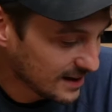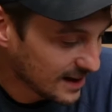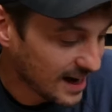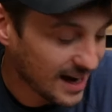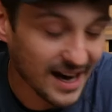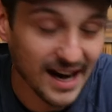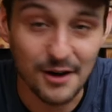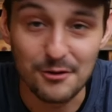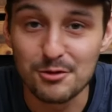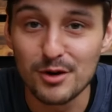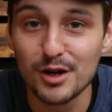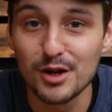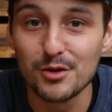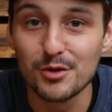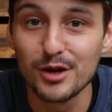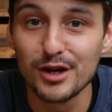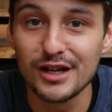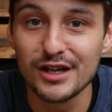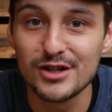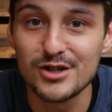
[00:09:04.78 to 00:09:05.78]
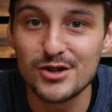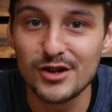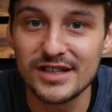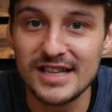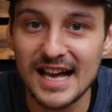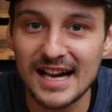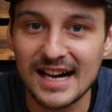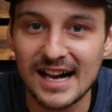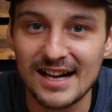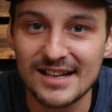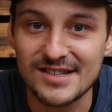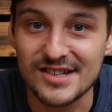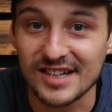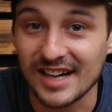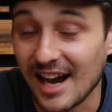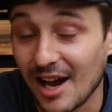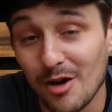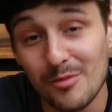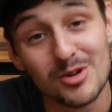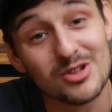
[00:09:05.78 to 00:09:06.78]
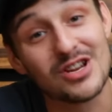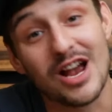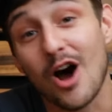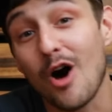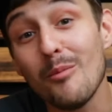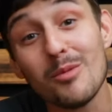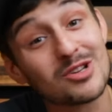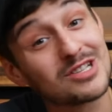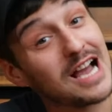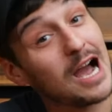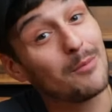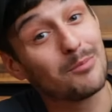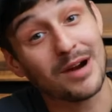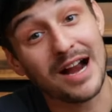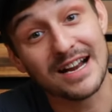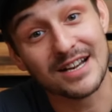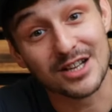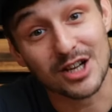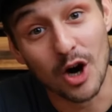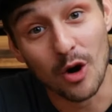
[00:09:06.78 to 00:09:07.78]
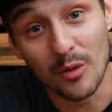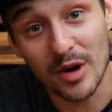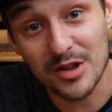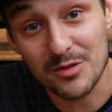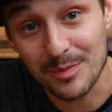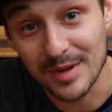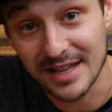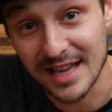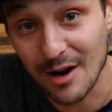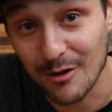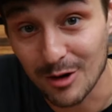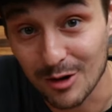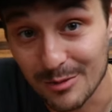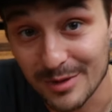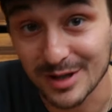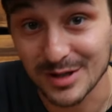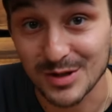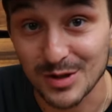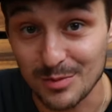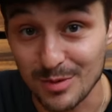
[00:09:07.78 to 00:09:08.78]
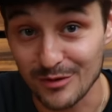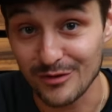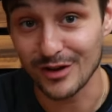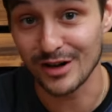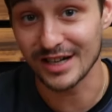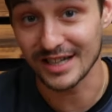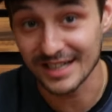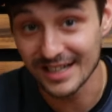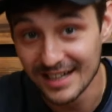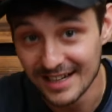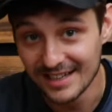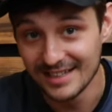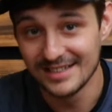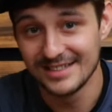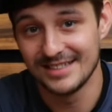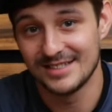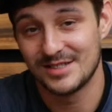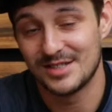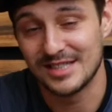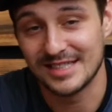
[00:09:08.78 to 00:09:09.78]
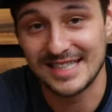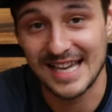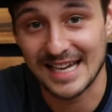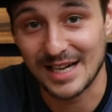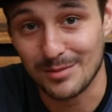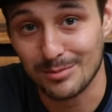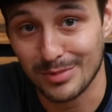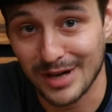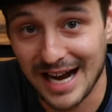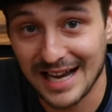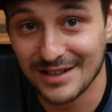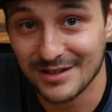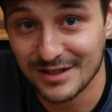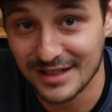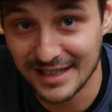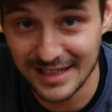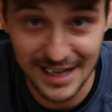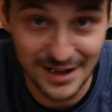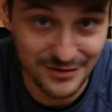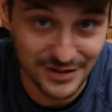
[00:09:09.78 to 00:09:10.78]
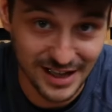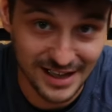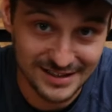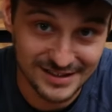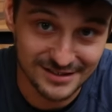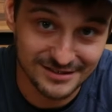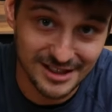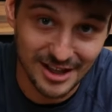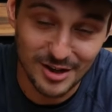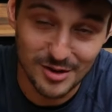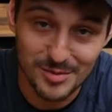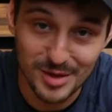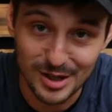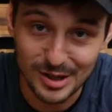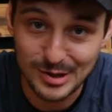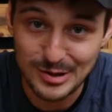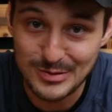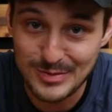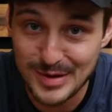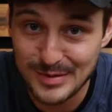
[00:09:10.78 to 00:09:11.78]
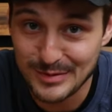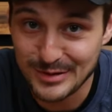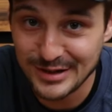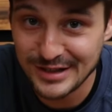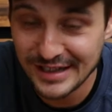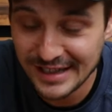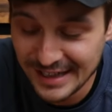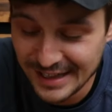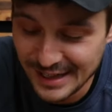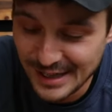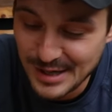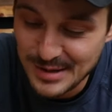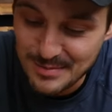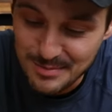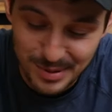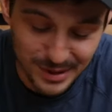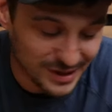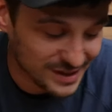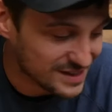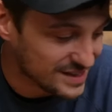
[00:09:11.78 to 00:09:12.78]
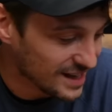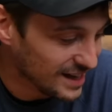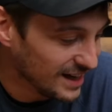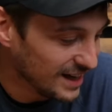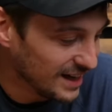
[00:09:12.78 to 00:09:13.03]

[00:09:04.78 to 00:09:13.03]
I really enjoyed that concert. I almost got Brad to go with me. That would have been super funny. Taking Brad to an NF concert, that would have been a cool memory. But